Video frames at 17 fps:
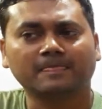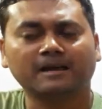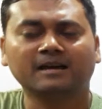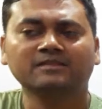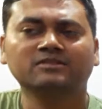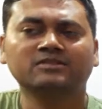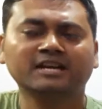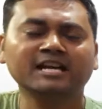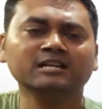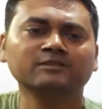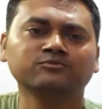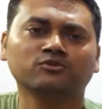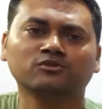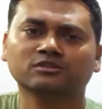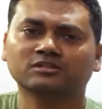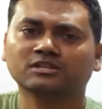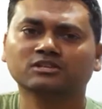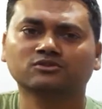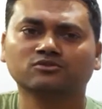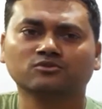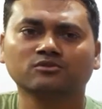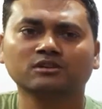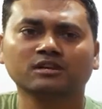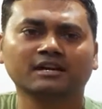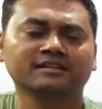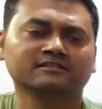and that force is
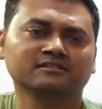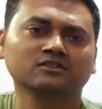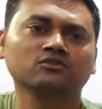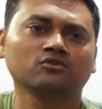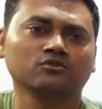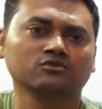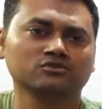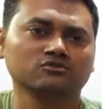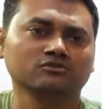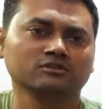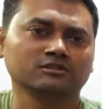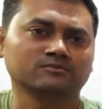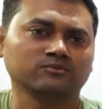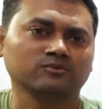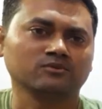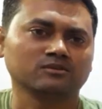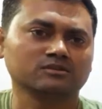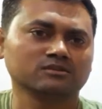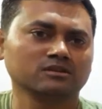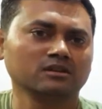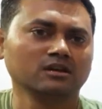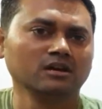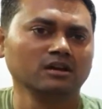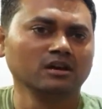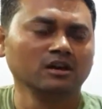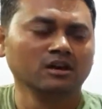known as the Coriolis Force.
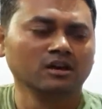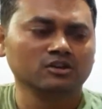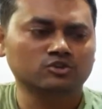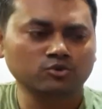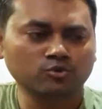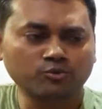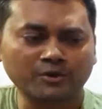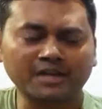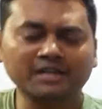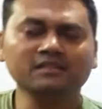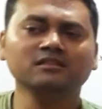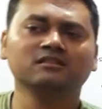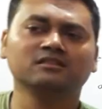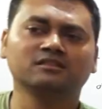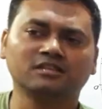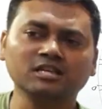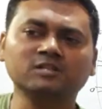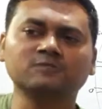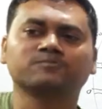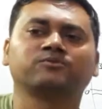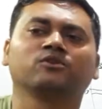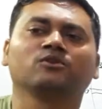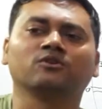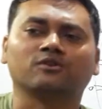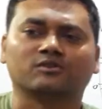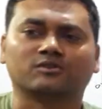So when this
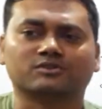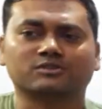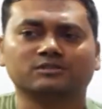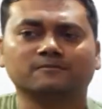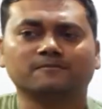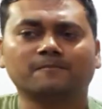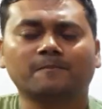force